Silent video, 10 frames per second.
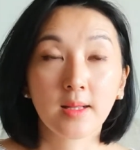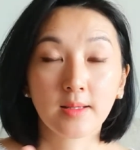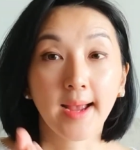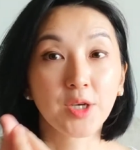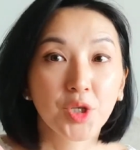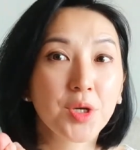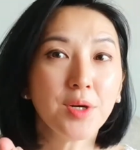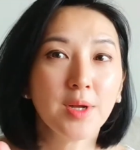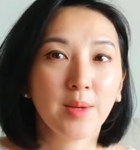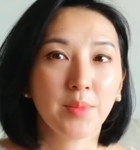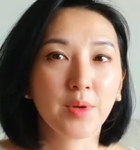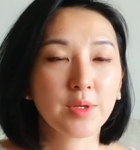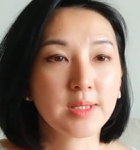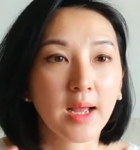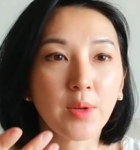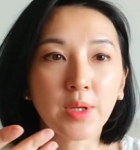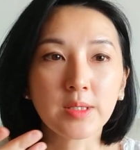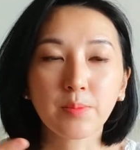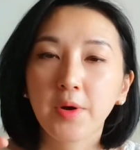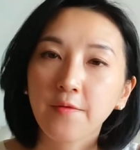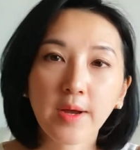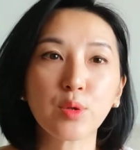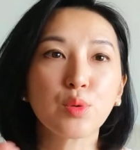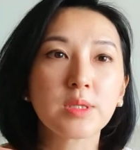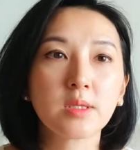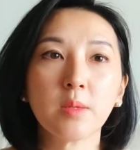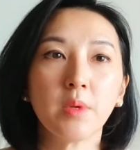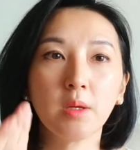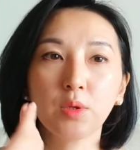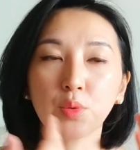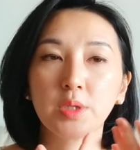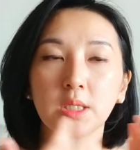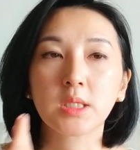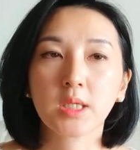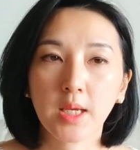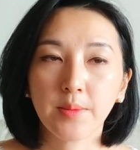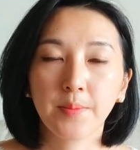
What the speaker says: texture, because that is perfect to seep into the skin.